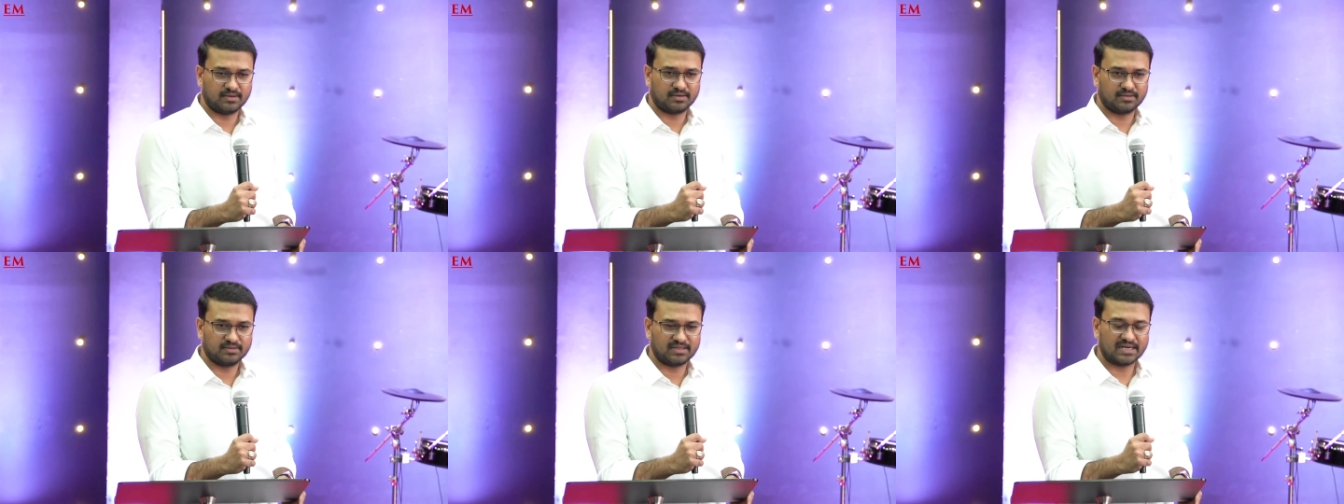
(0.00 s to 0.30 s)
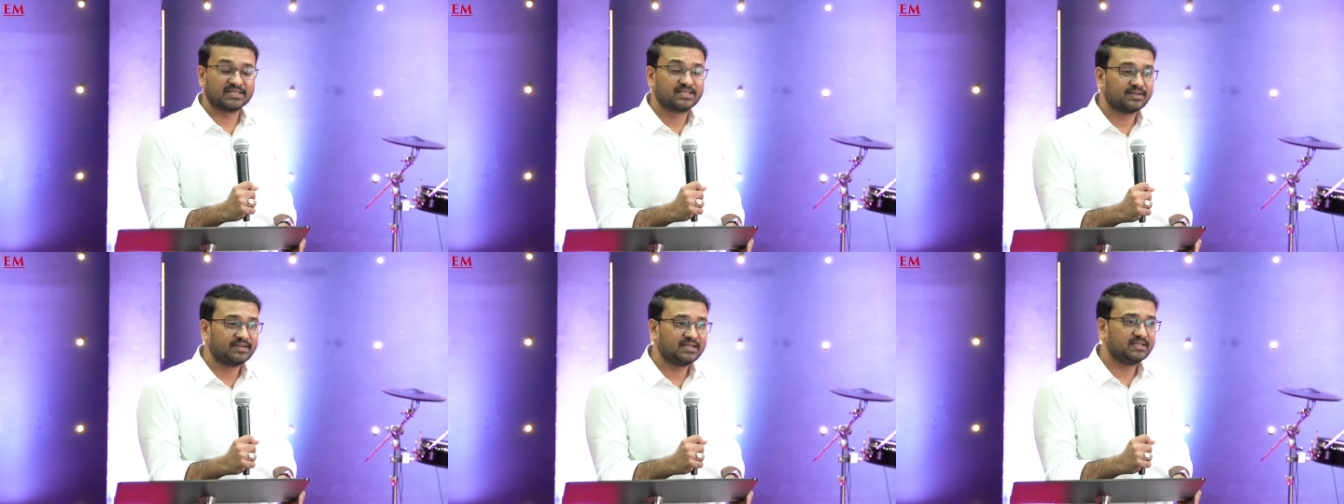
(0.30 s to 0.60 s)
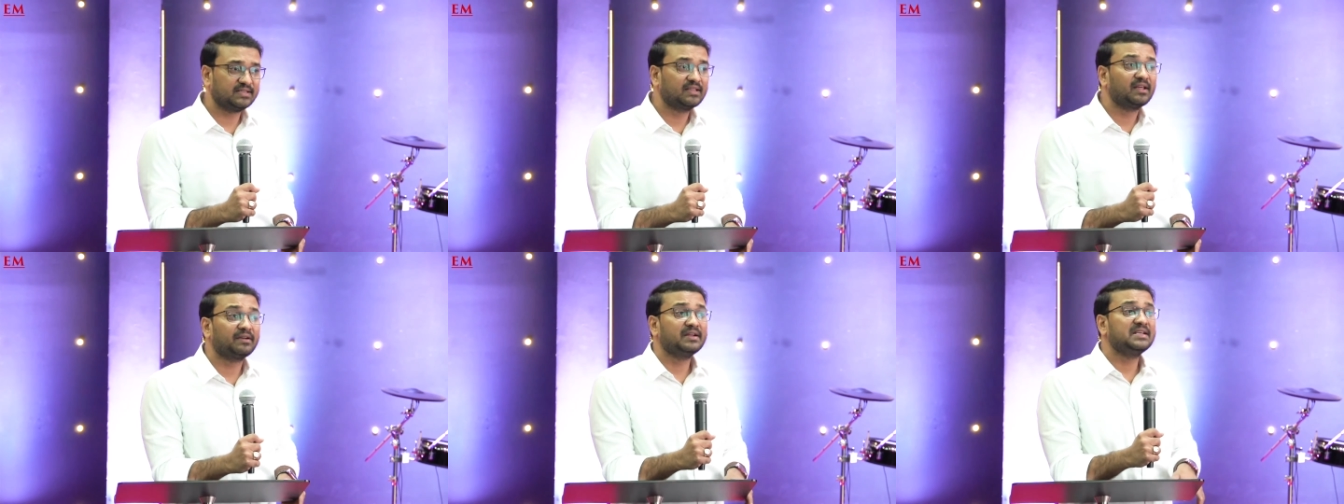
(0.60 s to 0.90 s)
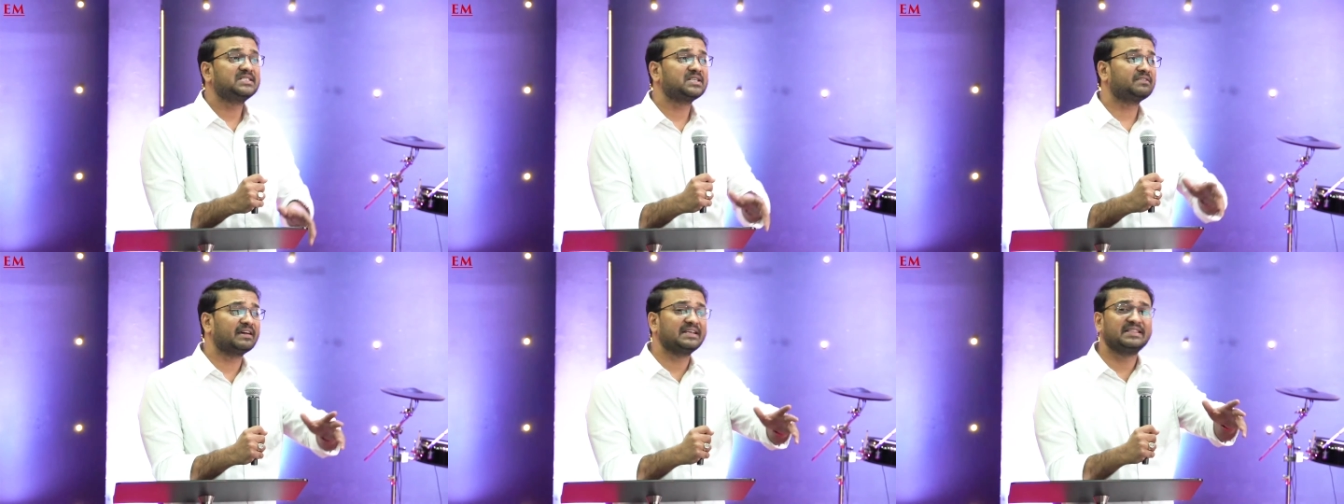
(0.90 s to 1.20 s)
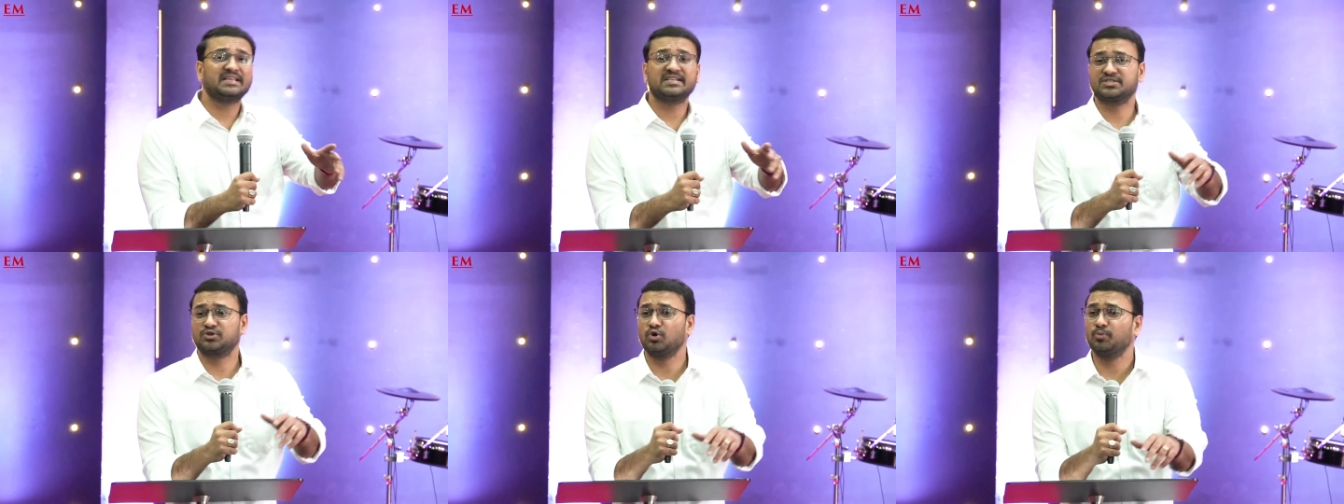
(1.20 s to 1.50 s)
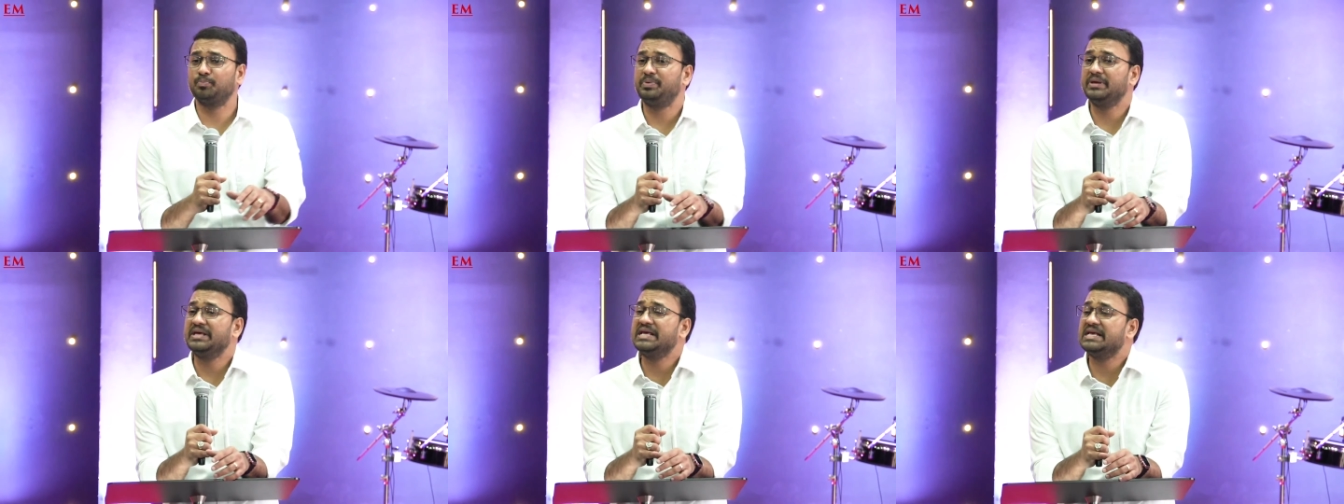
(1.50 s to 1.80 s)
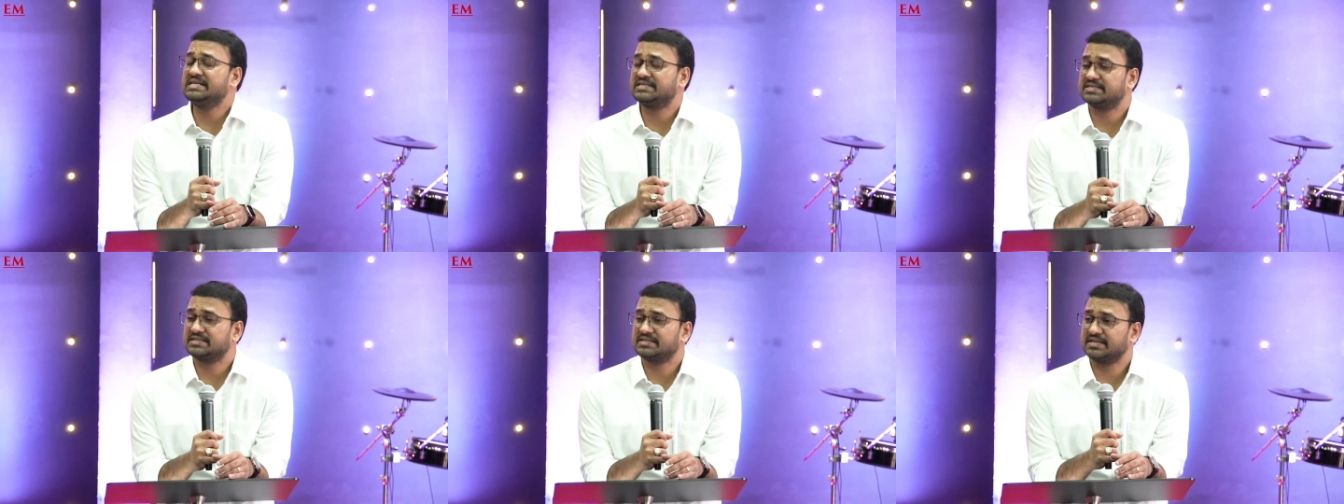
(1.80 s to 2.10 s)
That's the, re the reason why there is no
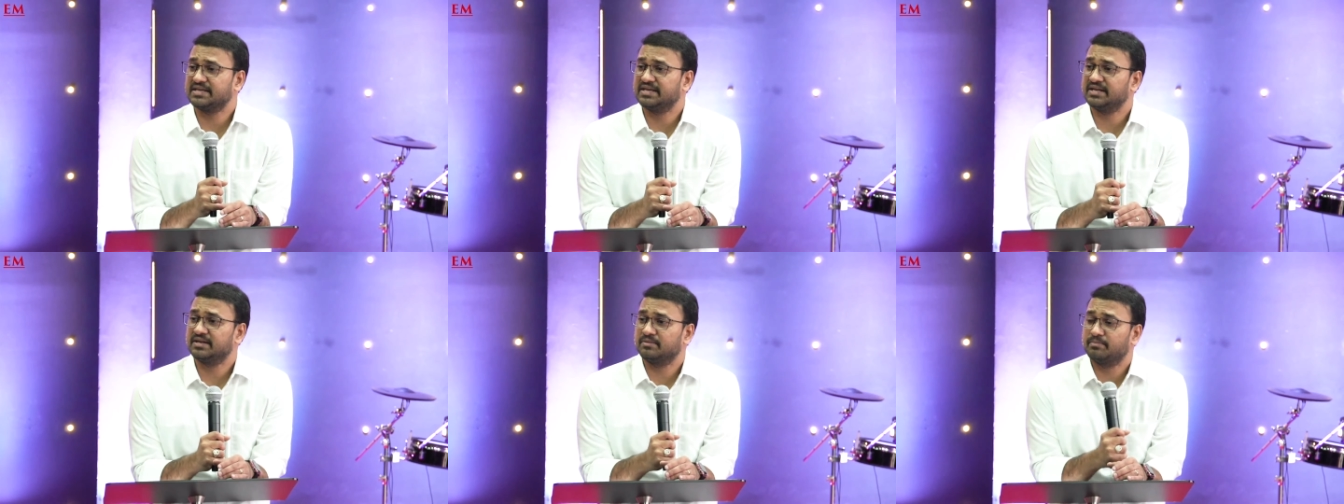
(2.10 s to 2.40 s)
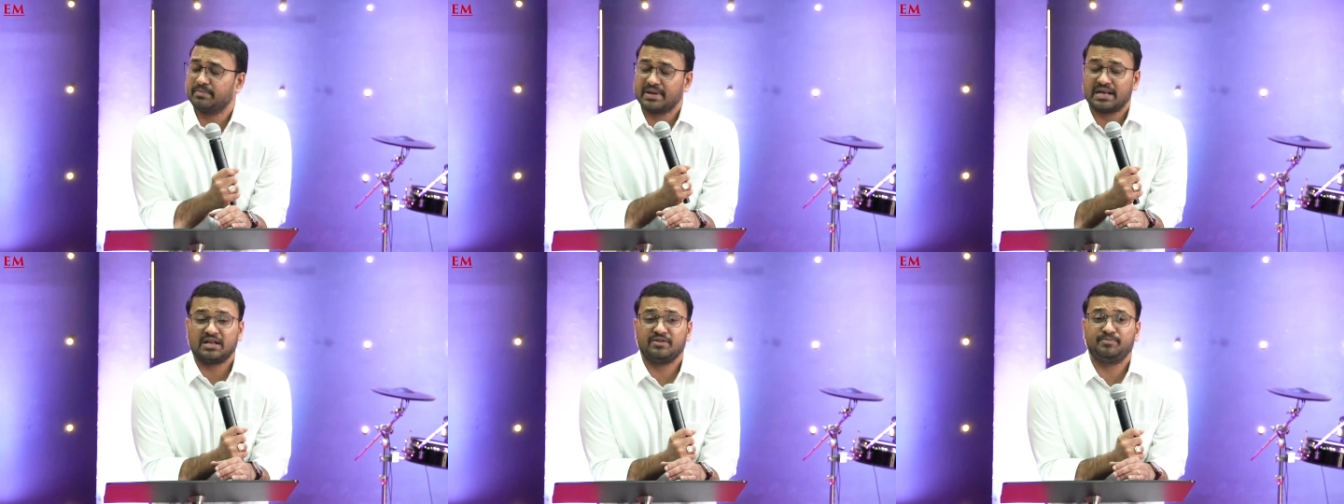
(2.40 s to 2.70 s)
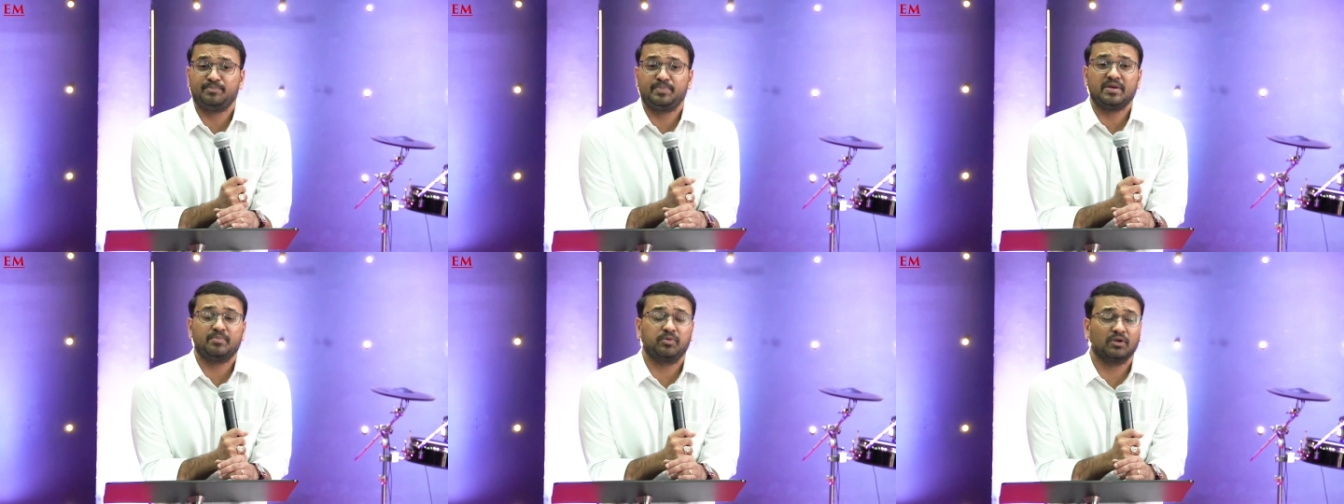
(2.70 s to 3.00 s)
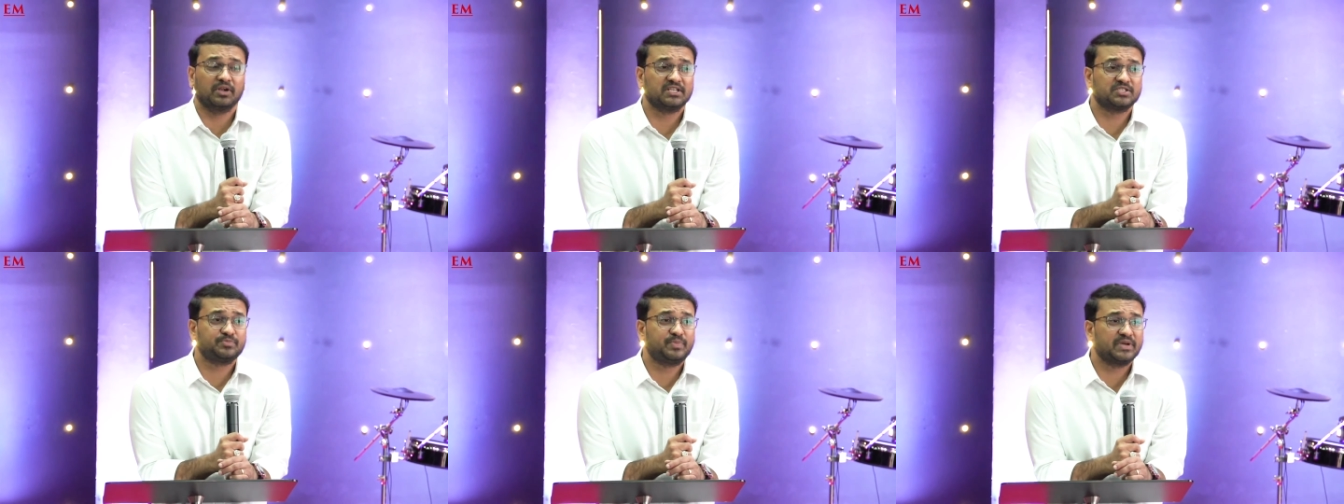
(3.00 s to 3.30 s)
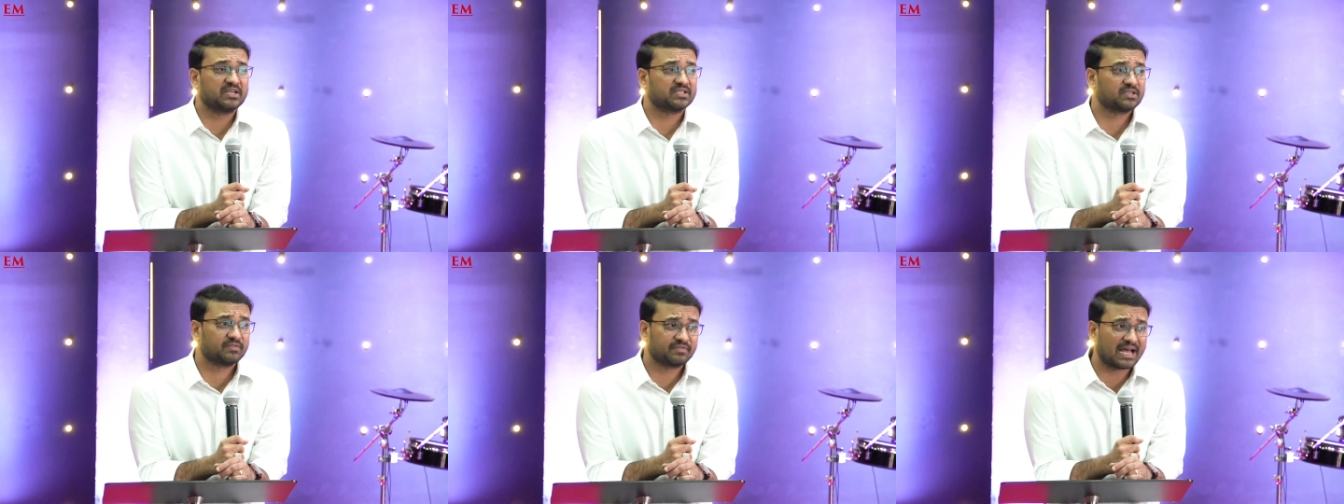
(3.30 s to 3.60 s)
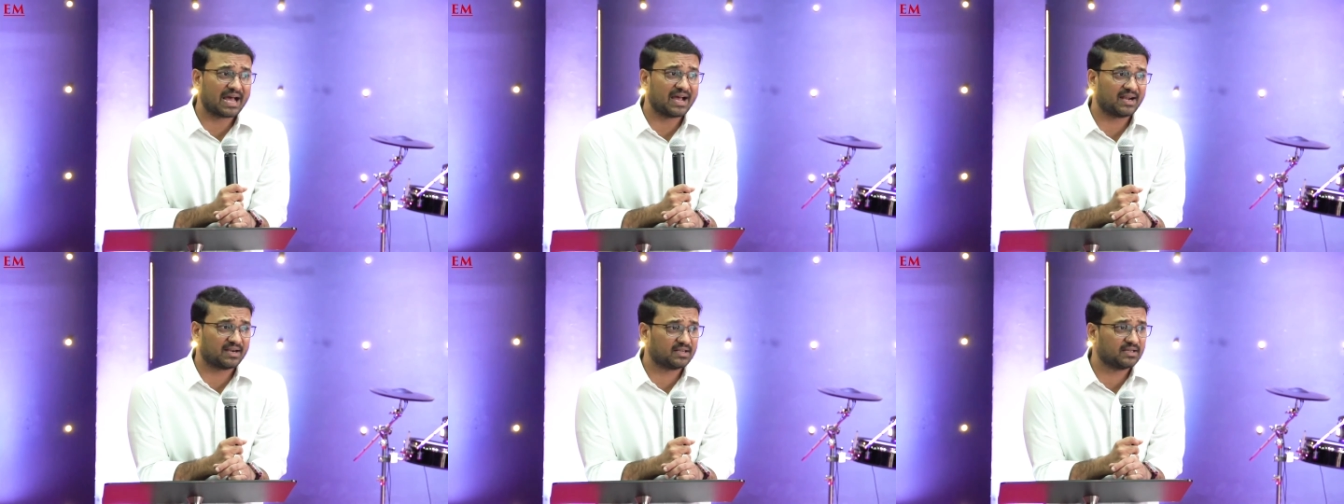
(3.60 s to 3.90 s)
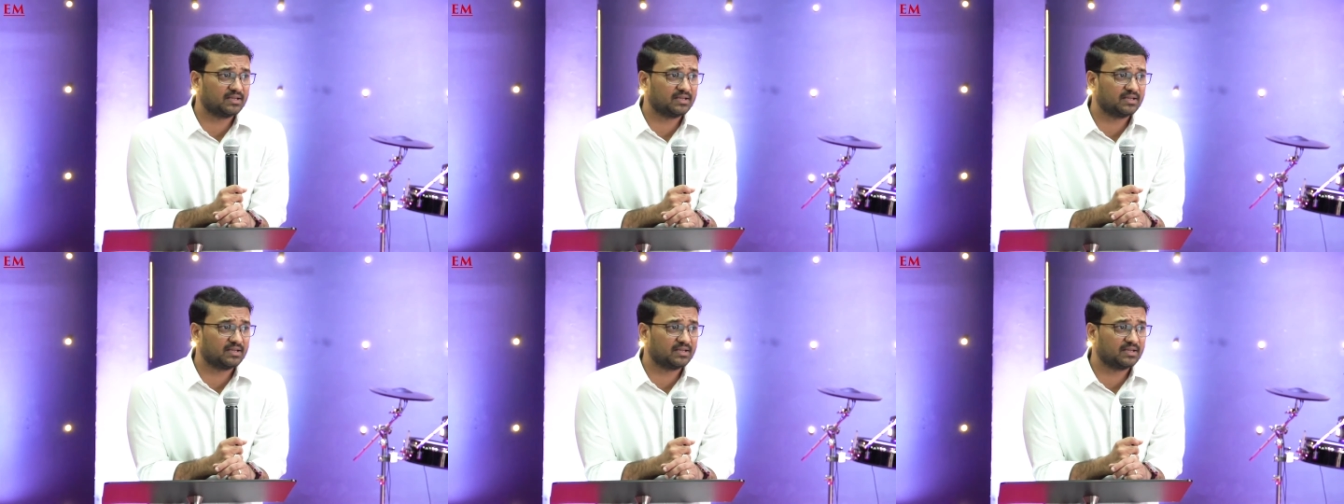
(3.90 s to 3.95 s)
peace in many people is because of that.